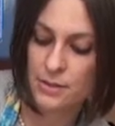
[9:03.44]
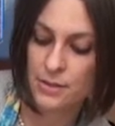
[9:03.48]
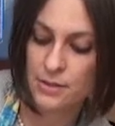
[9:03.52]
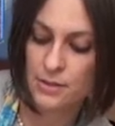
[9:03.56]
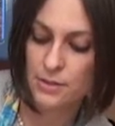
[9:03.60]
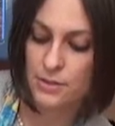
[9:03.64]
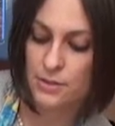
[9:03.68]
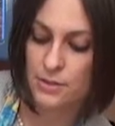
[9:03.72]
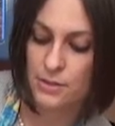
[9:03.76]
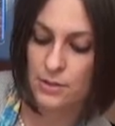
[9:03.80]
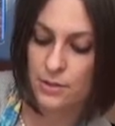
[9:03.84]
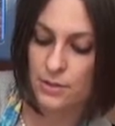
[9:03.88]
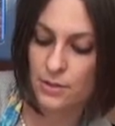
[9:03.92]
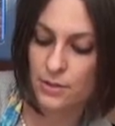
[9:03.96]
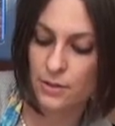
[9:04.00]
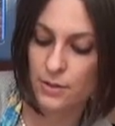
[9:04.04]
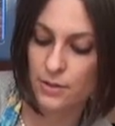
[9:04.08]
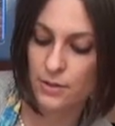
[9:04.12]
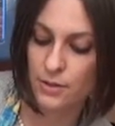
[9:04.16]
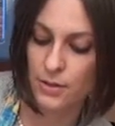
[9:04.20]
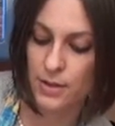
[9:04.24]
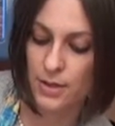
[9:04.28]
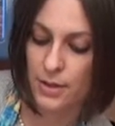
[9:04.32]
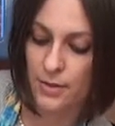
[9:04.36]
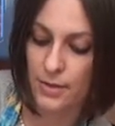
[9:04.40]
So
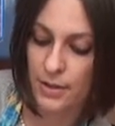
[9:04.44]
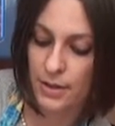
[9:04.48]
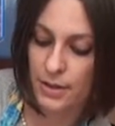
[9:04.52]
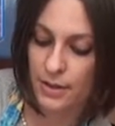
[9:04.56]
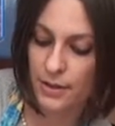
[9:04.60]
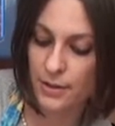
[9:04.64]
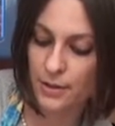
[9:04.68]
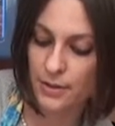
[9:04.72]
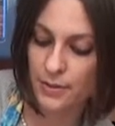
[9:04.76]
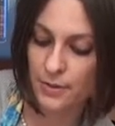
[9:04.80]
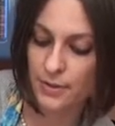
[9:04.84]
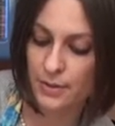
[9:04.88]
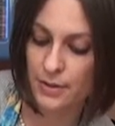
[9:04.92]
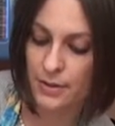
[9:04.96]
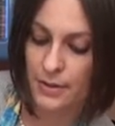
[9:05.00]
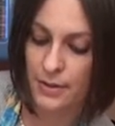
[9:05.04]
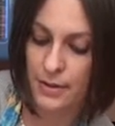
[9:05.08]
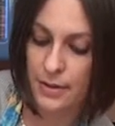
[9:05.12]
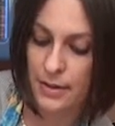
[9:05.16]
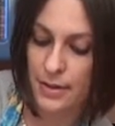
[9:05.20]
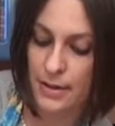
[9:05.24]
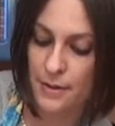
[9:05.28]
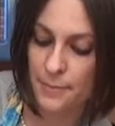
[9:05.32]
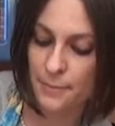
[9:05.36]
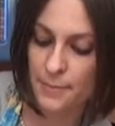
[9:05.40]
here we go.
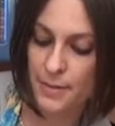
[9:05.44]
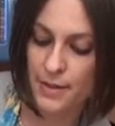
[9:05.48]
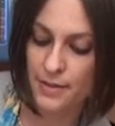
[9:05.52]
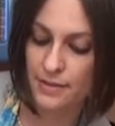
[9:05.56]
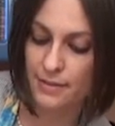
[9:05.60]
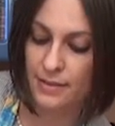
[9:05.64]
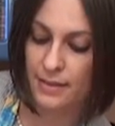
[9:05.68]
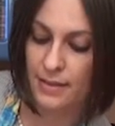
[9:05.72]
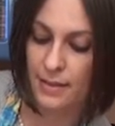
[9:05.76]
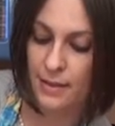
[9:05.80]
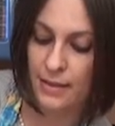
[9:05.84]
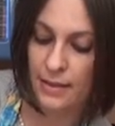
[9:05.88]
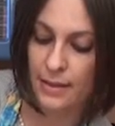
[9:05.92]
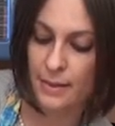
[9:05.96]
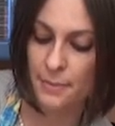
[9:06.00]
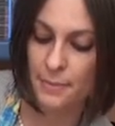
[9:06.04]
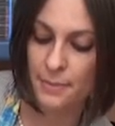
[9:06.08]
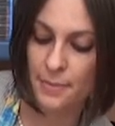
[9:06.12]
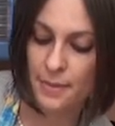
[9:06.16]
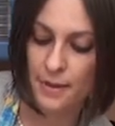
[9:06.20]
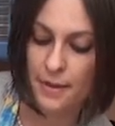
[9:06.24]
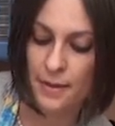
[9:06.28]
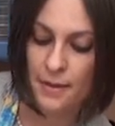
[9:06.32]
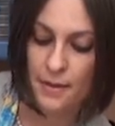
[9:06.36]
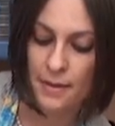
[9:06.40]
Keep mixing it in.
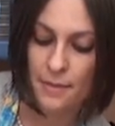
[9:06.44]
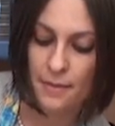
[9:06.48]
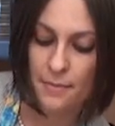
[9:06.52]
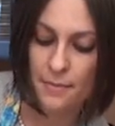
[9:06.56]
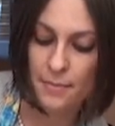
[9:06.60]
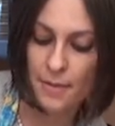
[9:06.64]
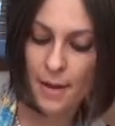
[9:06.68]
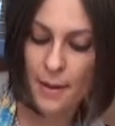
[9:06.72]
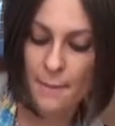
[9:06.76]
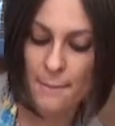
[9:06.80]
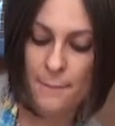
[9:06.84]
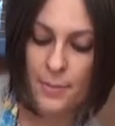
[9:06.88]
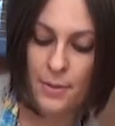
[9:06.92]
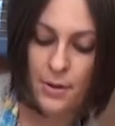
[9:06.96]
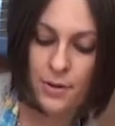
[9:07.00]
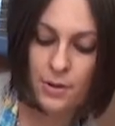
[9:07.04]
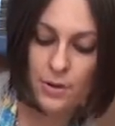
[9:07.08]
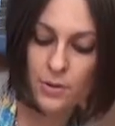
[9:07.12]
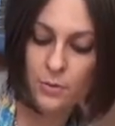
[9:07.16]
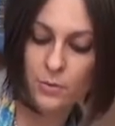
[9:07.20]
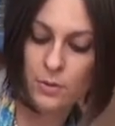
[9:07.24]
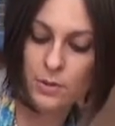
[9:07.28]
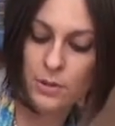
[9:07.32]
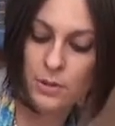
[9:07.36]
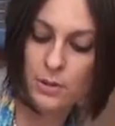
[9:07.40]
That
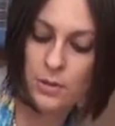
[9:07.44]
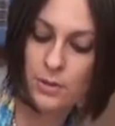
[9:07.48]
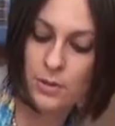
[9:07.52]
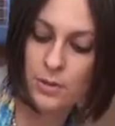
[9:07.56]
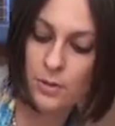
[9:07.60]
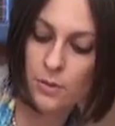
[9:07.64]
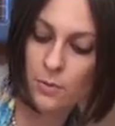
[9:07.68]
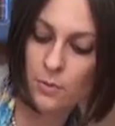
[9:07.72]
butter will,